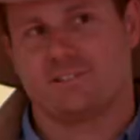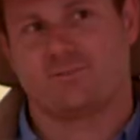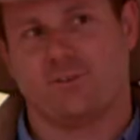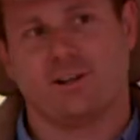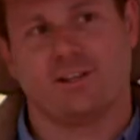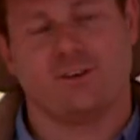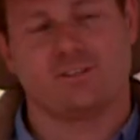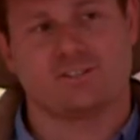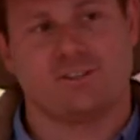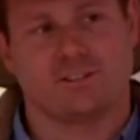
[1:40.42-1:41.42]
regular
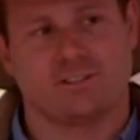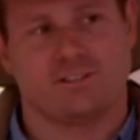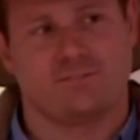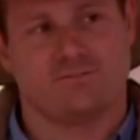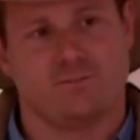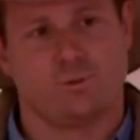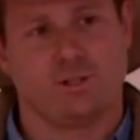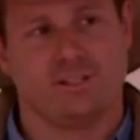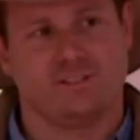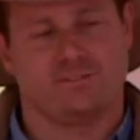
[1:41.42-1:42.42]
training
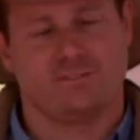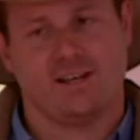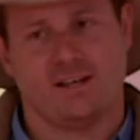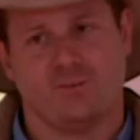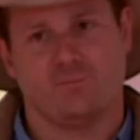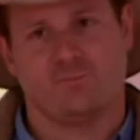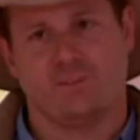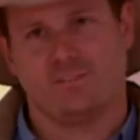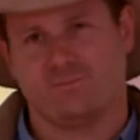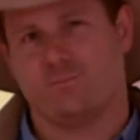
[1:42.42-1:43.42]
so much so that over
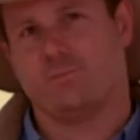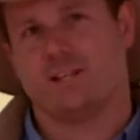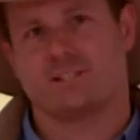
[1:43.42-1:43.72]
half of